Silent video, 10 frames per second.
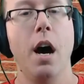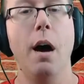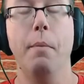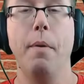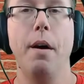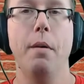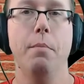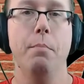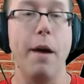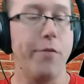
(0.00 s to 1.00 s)
Uh,
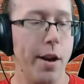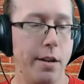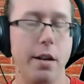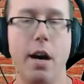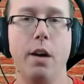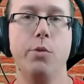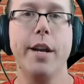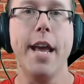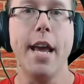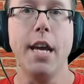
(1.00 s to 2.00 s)
my friend uh,
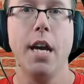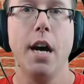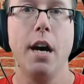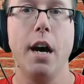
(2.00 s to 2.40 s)
Renee,